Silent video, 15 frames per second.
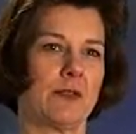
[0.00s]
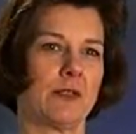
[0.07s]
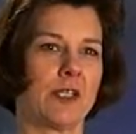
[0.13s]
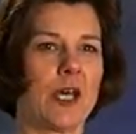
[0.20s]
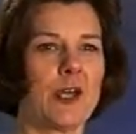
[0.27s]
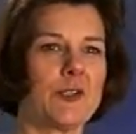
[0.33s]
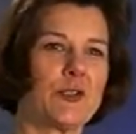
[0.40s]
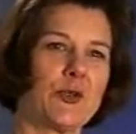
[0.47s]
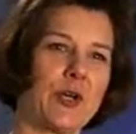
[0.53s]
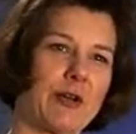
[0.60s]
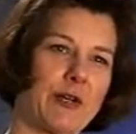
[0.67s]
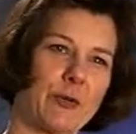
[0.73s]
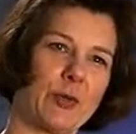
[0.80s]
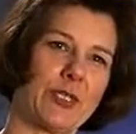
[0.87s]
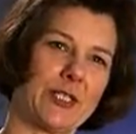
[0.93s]

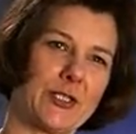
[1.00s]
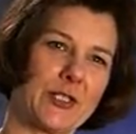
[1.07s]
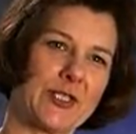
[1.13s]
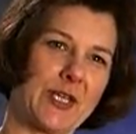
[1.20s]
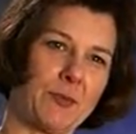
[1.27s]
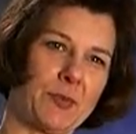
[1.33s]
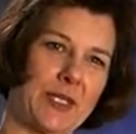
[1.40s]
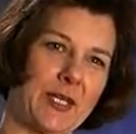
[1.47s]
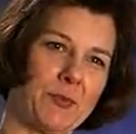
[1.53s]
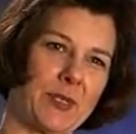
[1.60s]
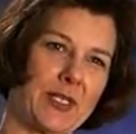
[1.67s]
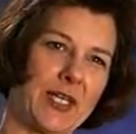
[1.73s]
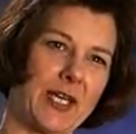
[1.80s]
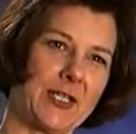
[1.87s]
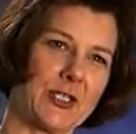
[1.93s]
contrary religious
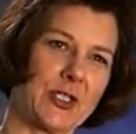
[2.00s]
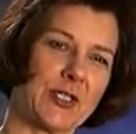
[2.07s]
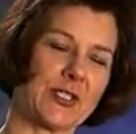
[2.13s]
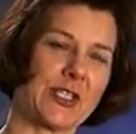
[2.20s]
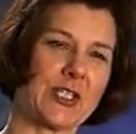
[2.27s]
implications.